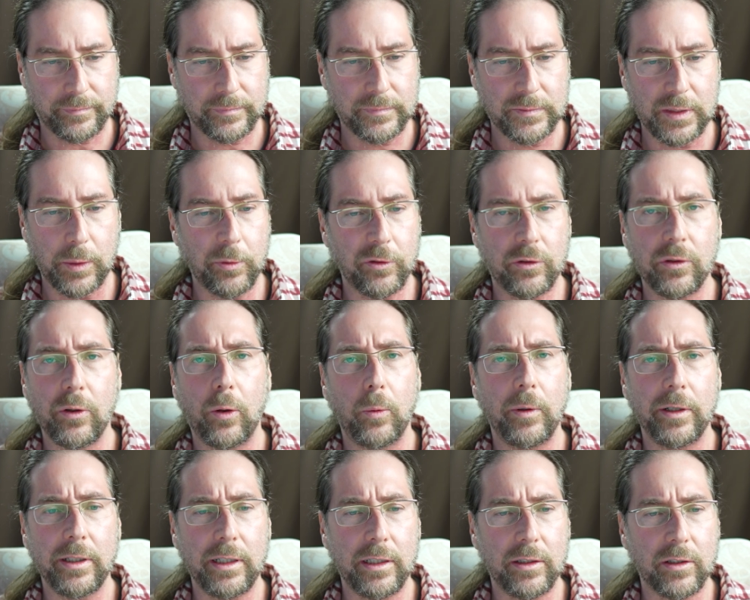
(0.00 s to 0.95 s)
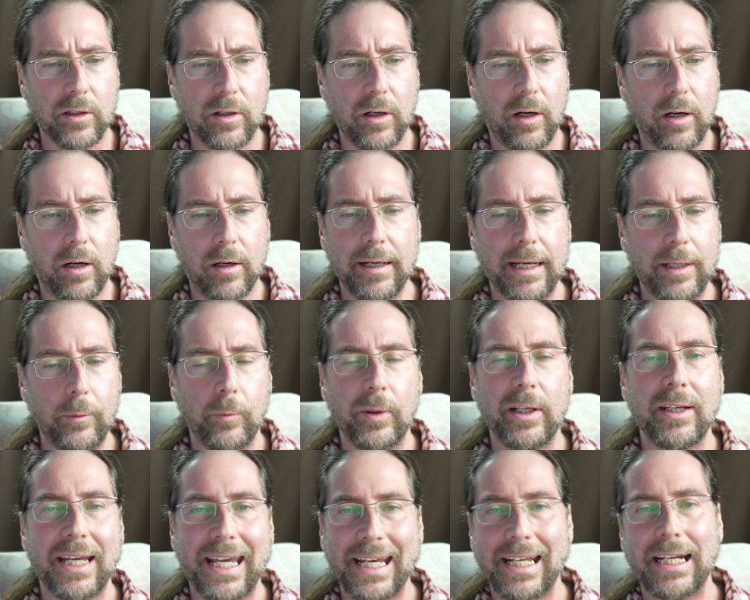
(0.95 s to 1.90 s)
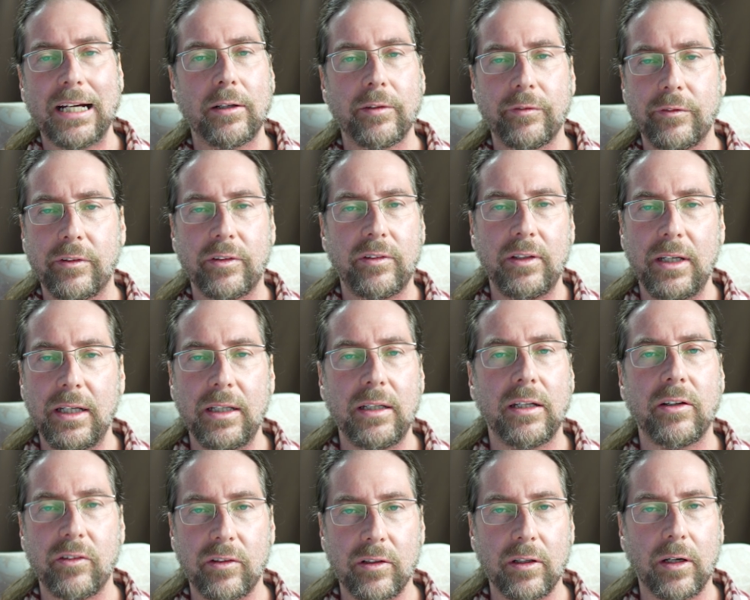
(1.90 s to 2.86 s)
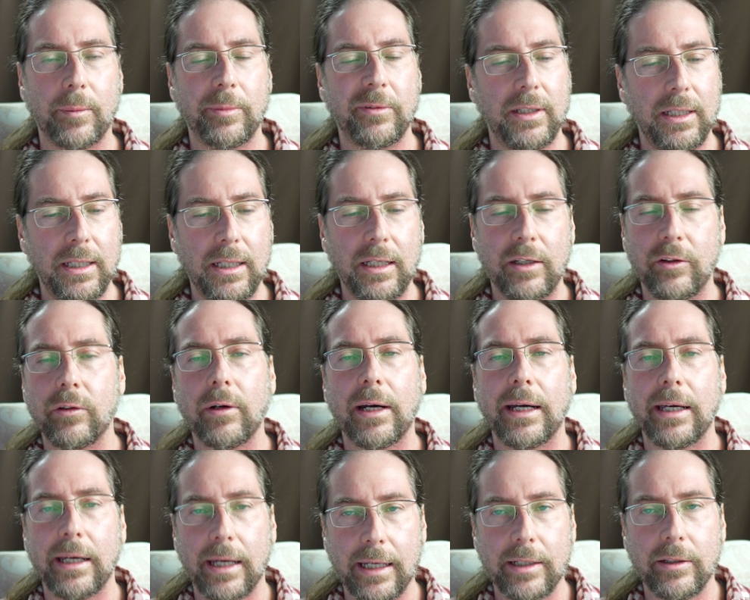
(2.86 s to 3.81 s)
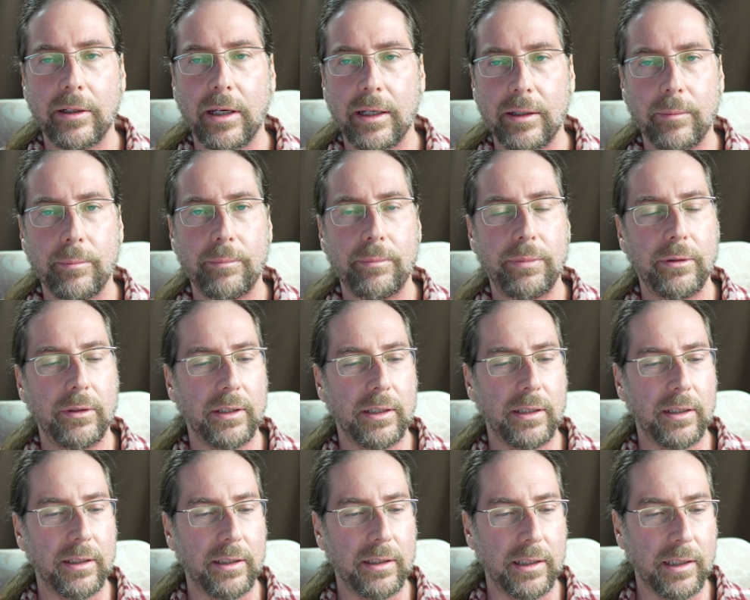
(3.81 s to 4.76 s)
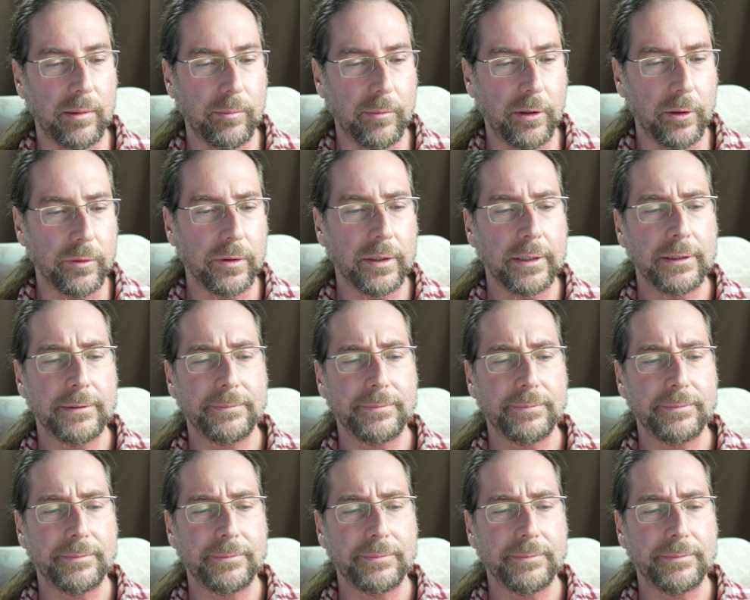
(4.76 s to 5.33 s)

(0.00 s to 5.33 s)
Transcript: There was no one in the car, and when you get out of the seat it stops heating, so I put it in that mode.